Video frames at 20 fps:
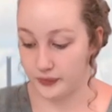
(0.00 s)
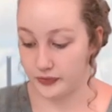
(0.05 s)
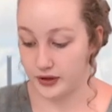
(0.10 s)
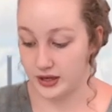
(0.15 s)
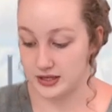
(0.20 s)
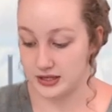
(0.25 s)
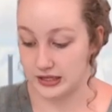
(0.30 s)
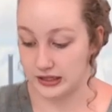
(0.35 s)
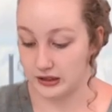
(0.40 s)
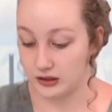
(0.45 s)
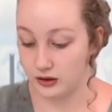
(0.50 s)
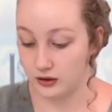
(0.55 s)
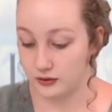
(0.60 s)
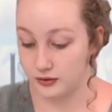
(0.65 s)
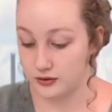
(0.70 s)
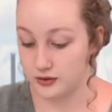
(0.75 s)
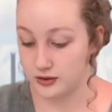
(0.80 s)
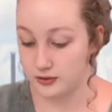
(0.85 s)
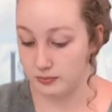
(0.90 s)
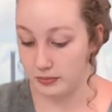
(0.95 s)
is a
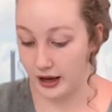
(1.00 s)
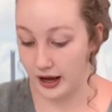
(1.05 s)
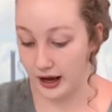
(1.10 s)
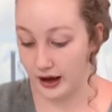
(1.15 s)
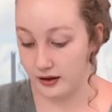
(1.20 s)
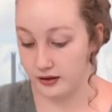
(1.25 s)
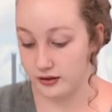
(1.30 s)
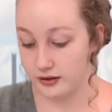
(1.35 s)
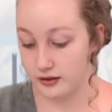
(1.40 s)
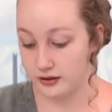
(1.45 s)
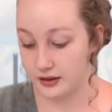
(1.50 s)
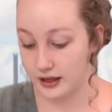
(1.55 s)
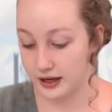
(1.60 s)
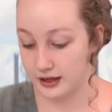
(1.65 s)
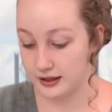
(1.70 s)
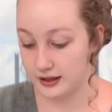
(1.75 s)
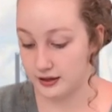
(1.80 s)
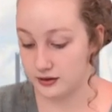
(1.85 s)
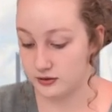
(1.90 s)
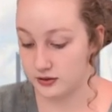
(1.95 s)
closed path that
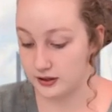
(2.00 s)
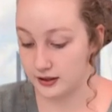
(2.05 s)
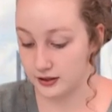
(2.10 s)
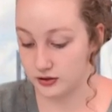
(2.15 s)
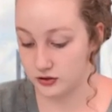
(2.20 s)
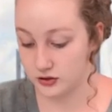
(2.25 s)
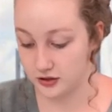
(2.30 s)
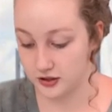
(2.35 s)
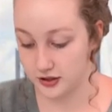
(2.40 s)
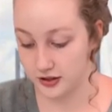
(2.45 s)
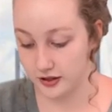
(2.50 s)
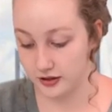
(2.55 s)
allows electricity